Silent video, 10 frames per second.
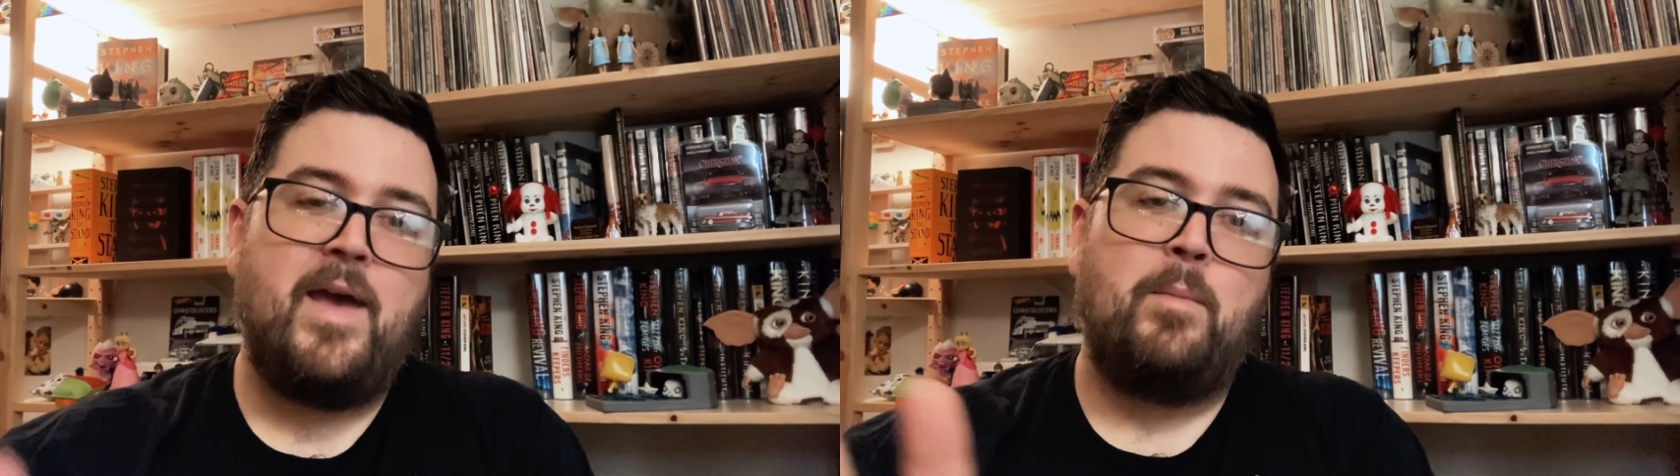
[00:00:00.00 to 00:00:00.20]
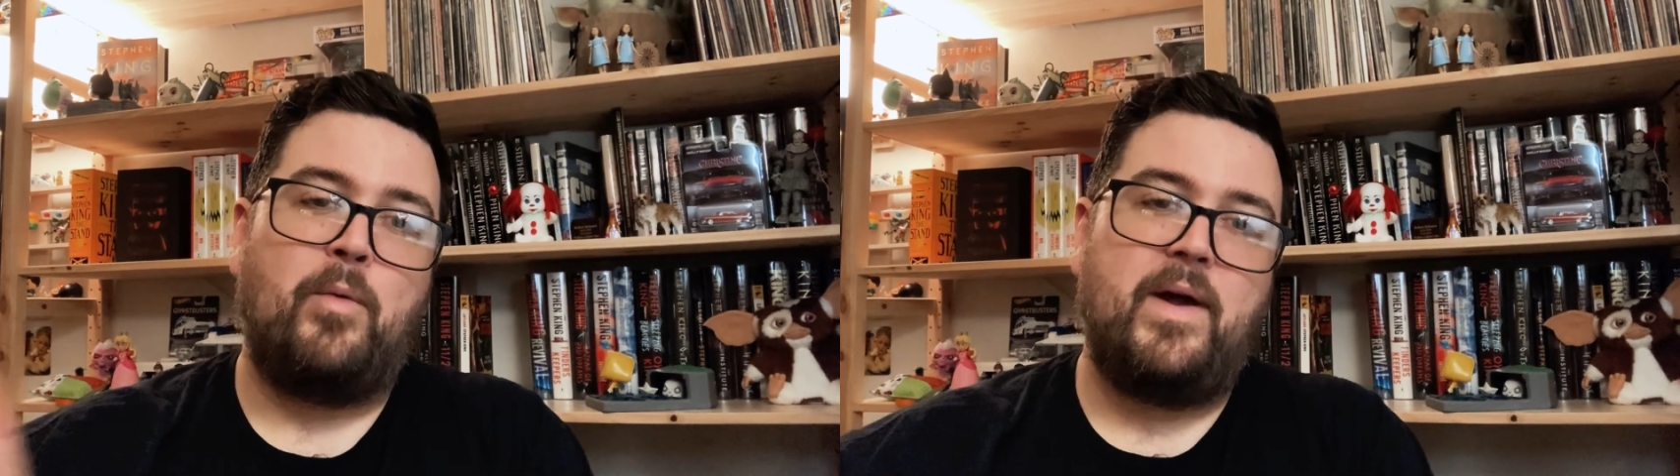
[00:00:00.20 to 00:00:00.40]

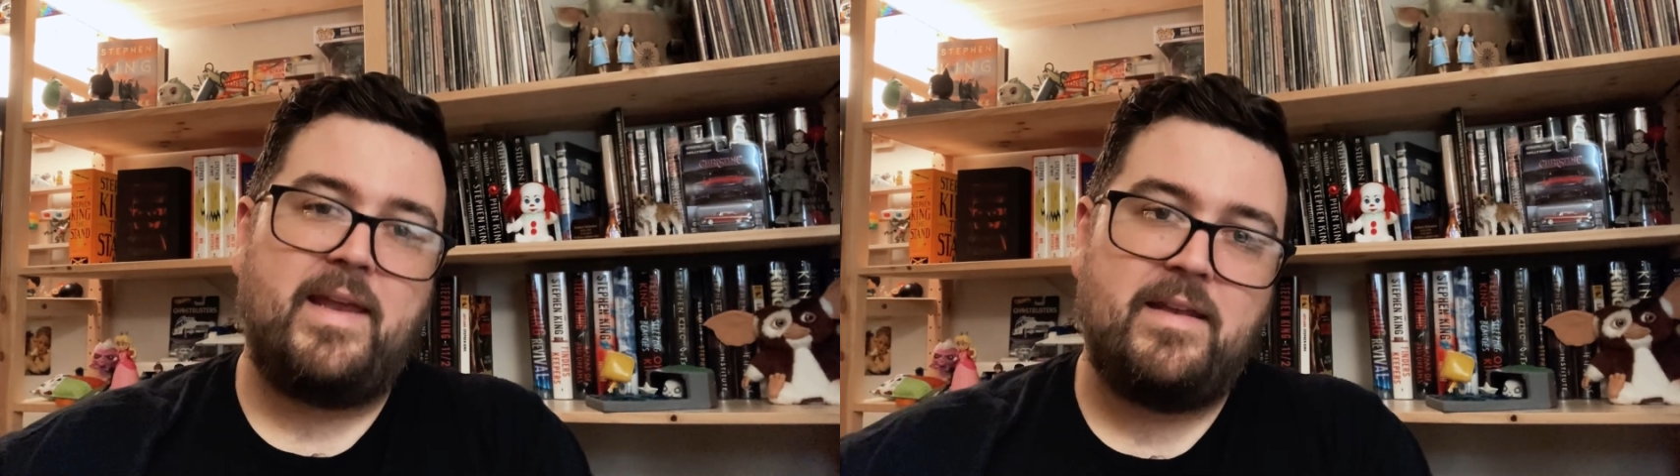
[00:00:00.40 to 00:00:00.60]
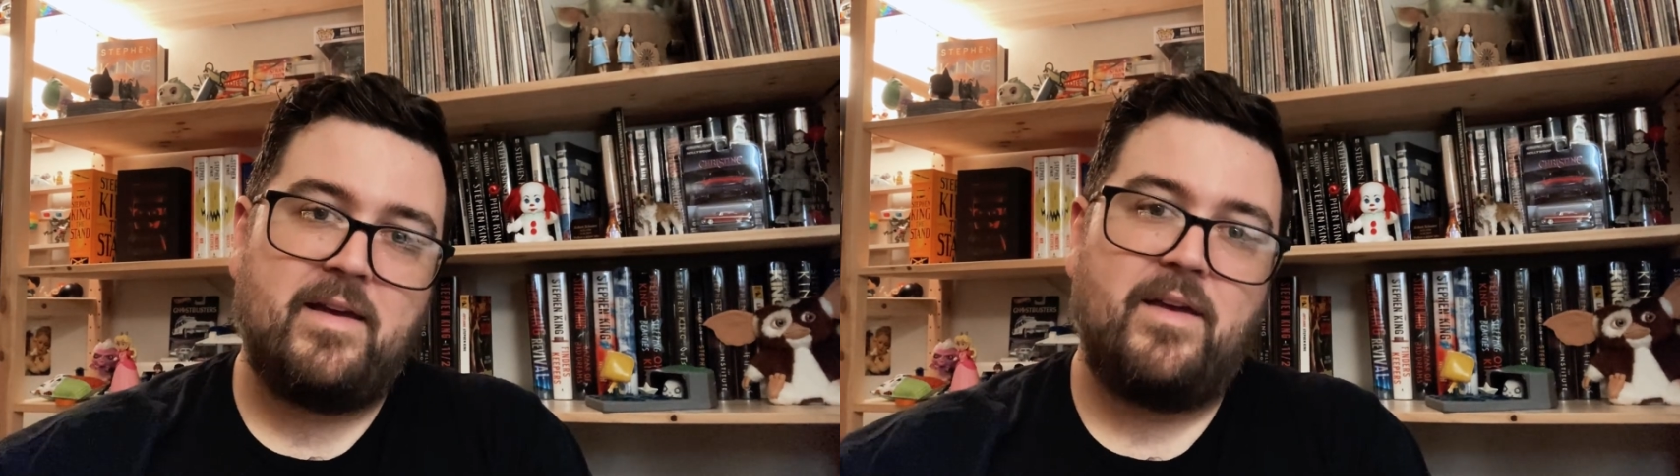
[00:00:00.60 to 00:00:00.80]
but what
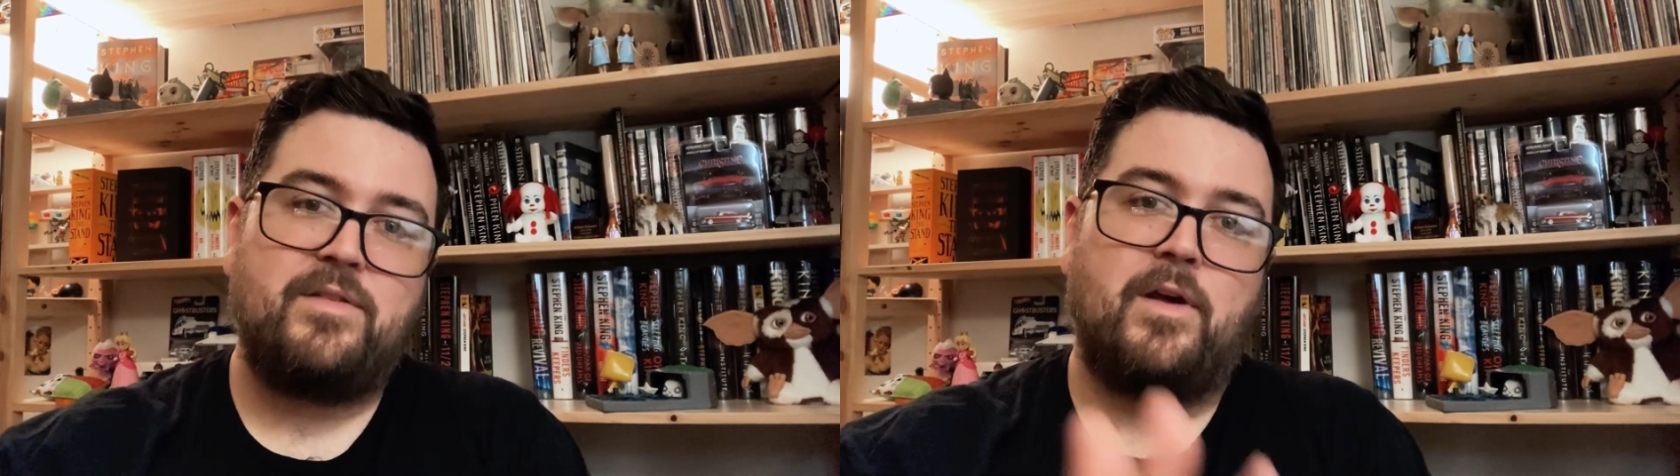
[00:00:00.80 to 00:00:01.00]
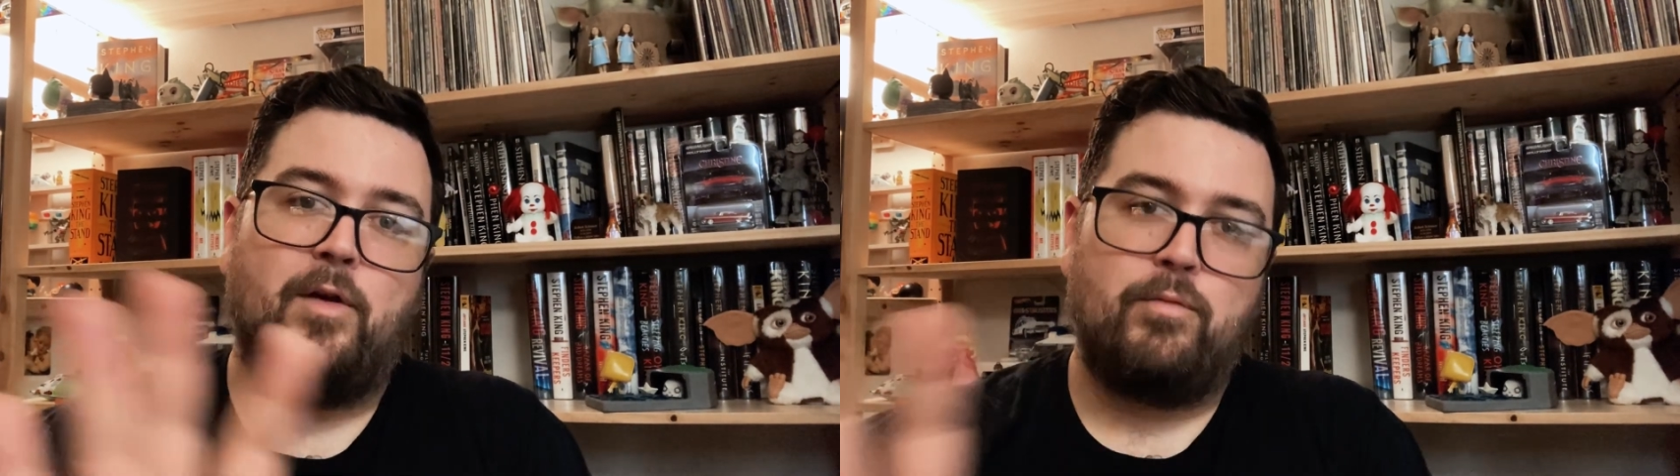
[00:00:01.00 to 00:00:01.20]
he does
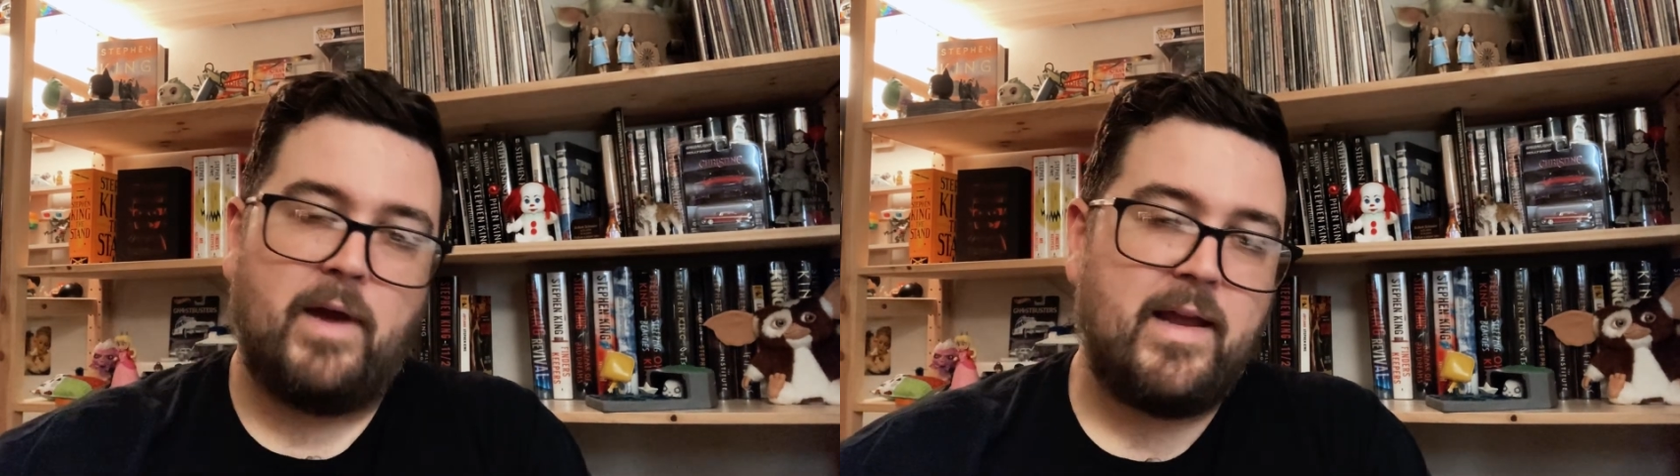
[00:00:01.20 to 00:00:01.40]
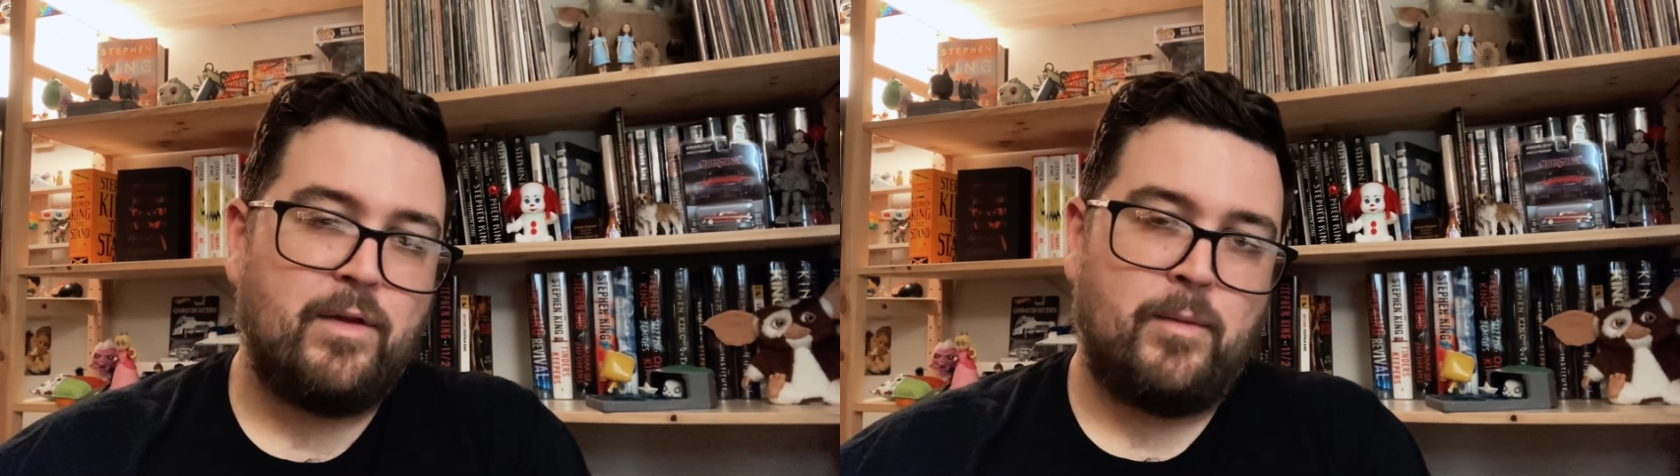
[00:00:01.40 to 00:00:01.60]
on a
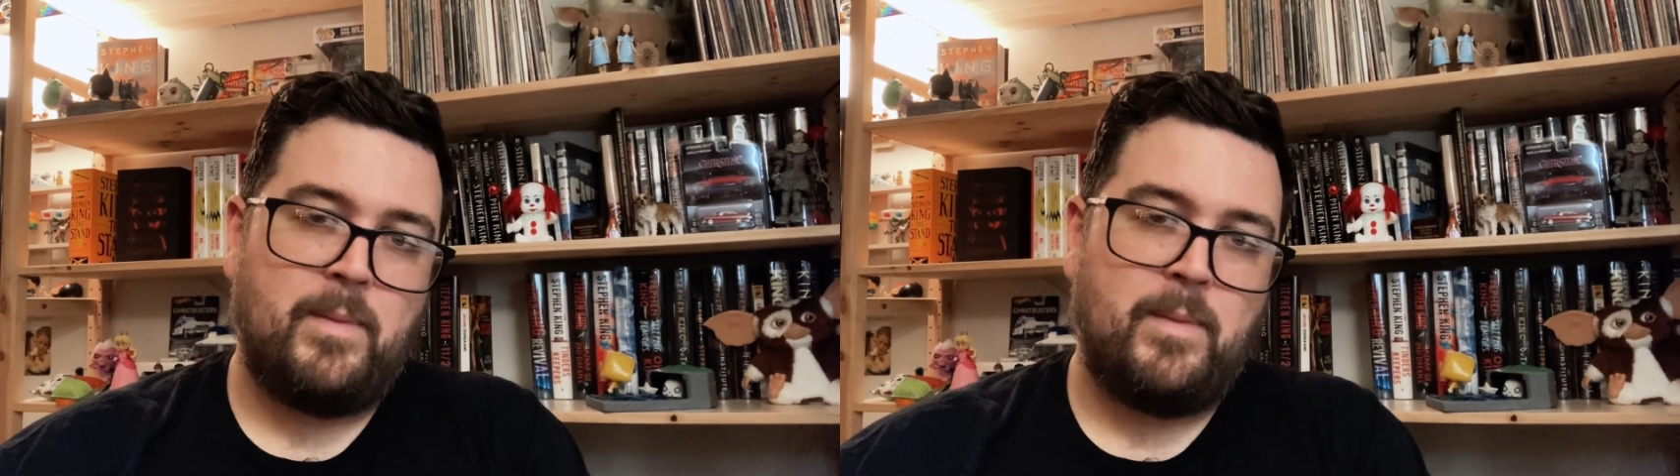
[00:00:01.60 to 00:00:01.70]
regular